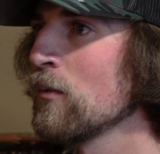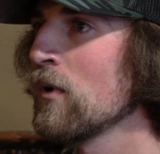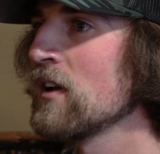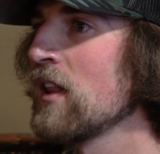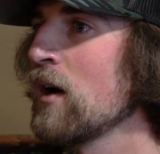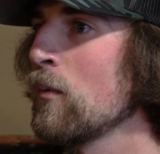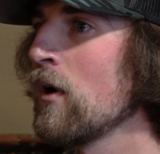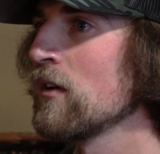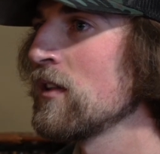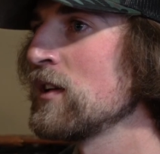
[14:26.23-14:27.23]
Where in that
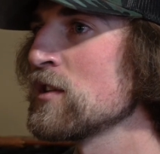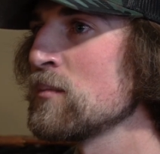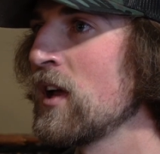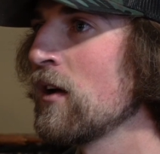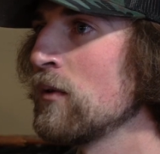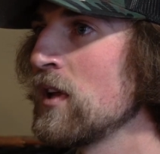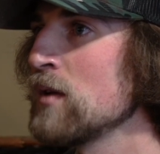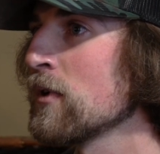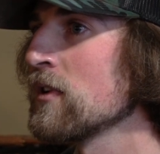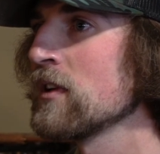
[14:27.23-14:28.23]
water, they just may go
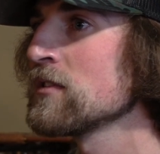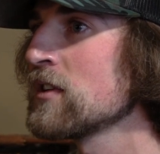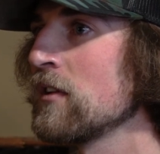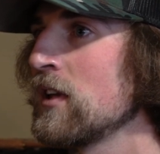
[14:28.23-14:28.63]
deeper. They'll still